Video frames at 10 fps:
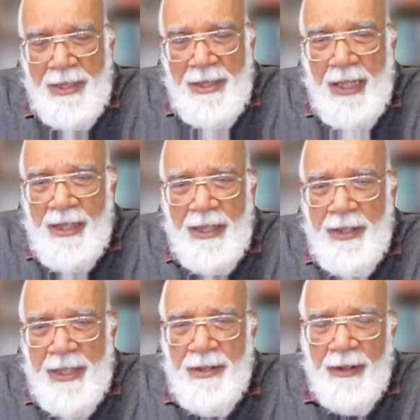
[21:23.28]
Is there
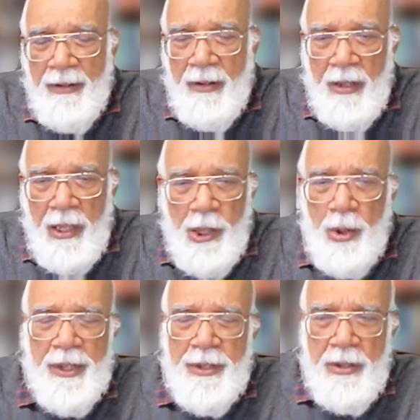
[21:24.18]
any reason?
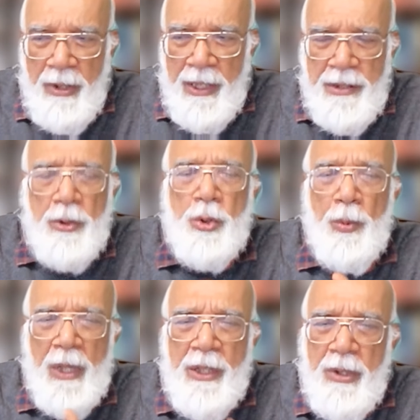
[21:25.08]
No, there is no reason.
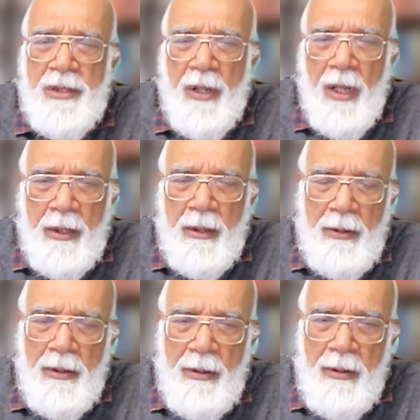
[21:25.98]
So why you dislike
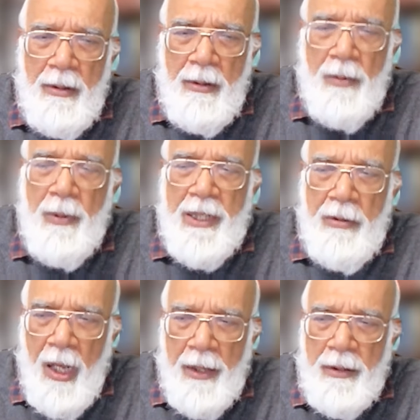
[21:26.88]
or why
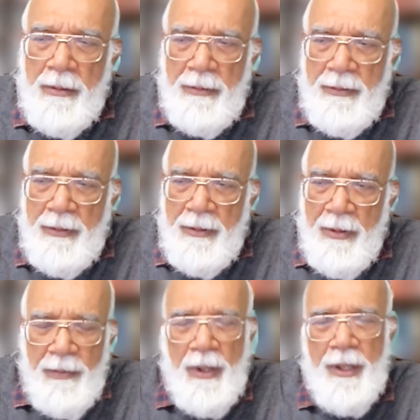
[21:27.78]
you like?
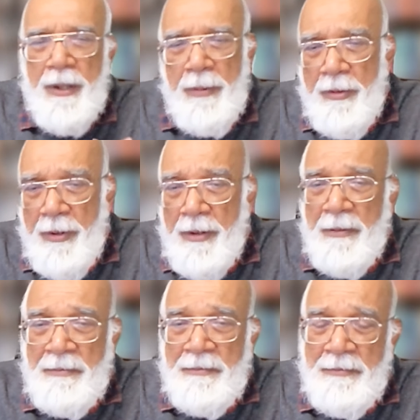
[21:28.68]
Forget about it.
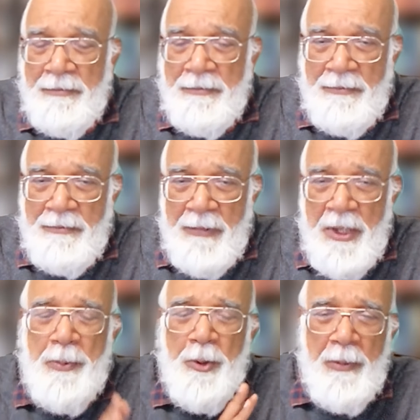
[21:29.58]

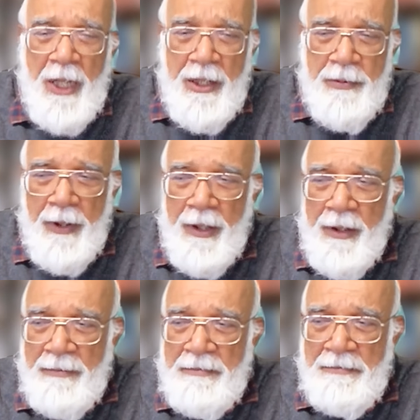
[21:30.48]
Keep your mind
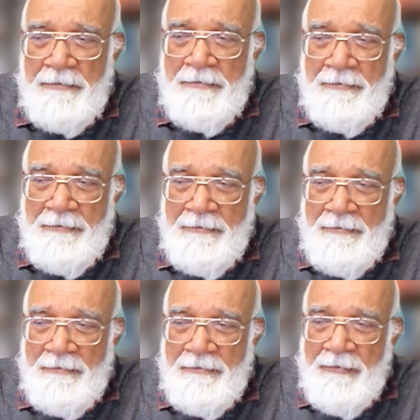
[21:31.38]
free.
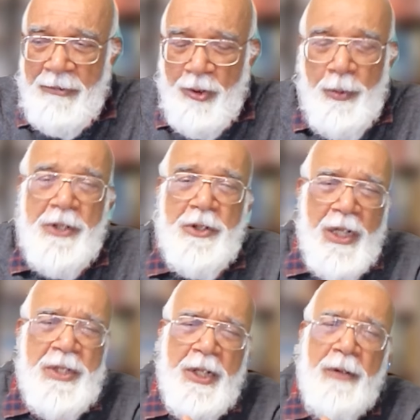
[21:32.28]
So we
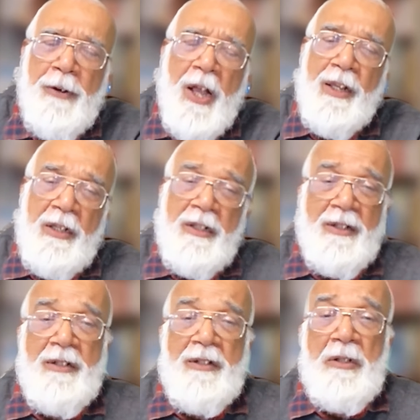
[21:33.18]
justify.
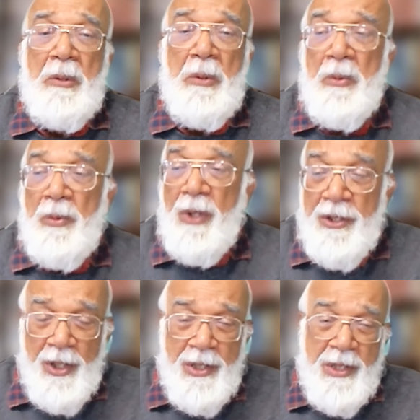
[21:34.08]

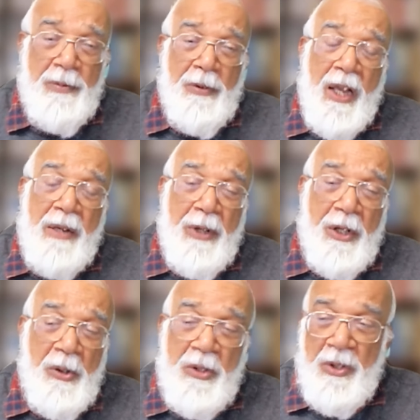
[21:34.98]
We justify
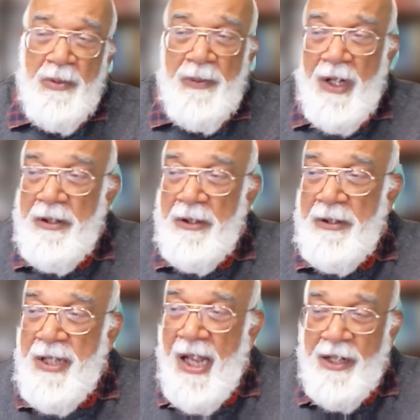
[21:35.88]
because of
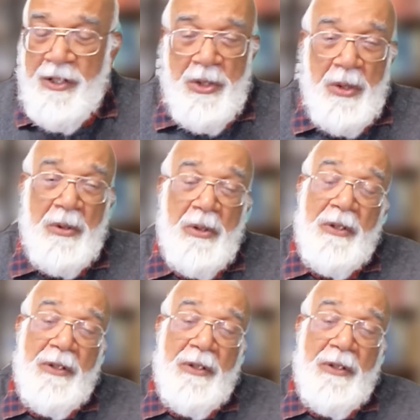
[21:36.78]
others' action.